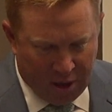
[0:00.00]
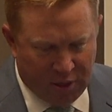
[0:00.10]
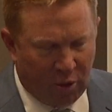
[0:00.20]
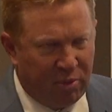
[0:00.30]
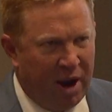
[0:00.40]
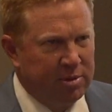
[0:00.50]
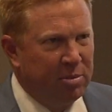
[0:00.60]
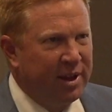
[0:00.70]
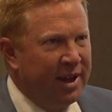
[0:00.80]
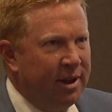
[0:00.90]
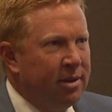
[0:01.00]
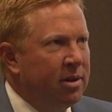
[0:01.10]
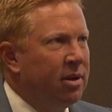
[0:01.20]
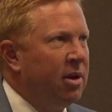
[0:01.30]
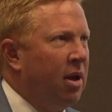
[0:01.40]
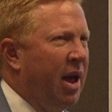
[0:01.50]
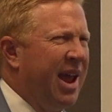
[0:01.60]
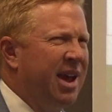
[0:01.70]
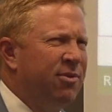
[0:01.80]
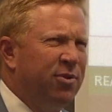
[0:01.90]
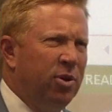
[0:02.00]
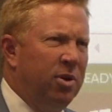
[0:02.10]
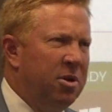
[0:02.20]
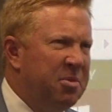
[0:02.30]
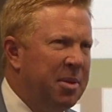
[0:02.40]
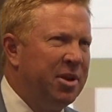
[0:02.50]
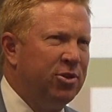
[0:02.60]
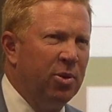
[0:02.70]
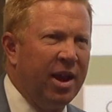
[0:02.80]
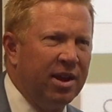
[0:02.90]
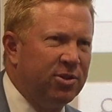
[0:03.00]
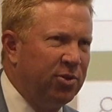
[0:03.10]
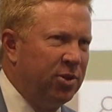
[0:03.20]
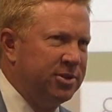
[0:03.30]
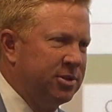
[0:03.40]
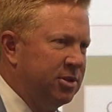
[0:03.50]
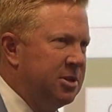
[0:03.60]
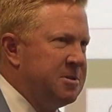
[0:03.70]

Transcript: There were probably a handful, maybe 2 handfuls